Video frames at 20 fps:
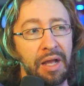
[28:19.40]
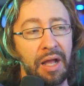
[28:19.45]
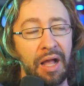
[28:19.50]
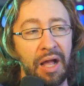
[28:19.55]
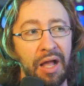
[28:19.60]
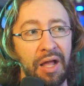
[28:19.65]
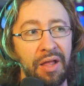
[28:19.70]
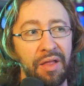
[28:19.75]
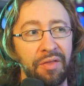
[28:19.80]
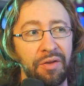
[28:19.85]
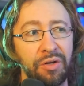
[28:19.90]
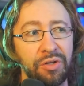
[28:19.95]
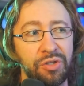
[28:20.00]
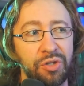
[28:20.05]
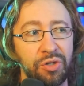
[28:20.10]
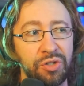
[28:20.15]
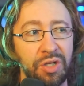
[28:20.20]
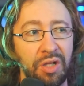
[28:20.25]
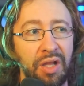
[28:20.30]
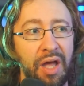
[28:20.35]
uh, there's
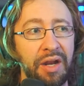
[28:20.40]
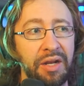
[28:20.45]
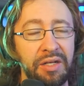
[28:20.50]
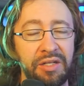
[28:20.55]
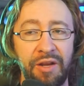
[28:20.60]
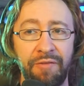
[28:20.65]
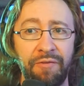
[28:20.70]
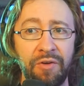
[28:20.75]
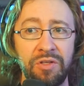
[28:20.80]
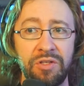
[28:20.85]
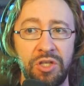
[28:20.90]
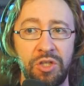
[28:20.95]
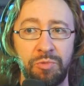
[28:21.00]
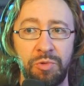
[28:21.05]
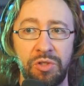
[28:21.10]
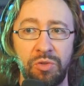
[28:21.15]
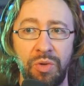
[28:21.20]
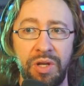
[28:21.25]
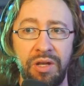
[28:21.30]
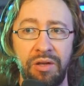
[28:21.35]
there's a lot of differences
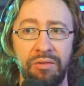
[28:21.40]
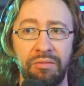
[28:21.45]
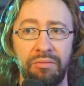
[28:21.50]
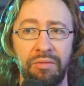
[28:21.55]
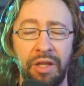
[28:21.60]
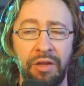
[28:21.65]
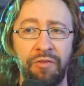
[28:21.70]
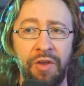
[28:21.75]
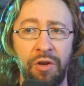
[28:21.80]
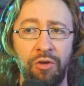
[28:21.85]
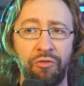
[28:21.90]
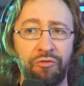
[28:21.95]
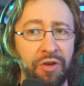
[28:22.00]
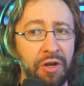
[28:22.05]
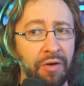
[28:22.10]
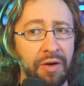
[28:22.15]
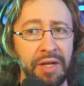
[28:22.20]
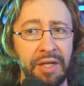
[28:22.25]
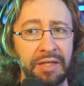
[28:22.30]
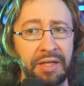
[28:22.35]
between like Fatal
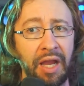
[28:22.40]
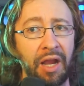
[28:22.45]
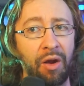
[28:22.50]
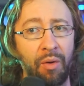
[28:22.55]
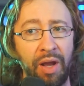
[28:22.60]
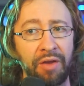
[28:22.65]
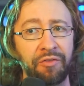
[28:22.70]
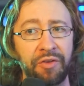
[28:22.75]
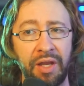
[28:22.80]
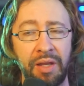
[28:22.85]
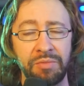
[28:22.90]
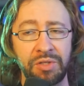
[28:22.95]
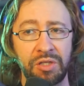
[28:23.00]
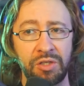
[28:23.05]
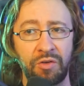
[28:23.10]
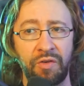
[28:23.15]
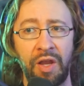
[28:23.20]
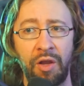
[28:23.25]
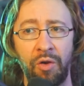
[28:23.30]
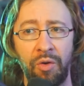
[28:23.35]
Fury and KOF games
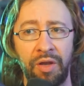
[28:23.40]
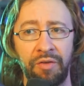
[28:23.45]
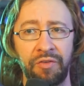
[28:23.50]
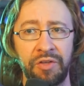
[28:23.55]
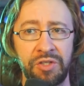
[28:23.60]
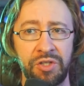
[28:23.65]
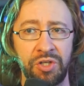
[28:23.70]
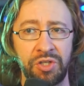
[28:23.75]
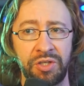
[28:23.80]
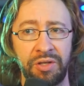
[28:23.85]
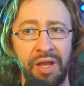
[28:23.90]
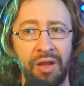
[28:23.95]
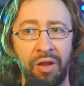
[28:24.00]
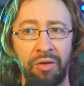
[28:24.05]
because KOF is just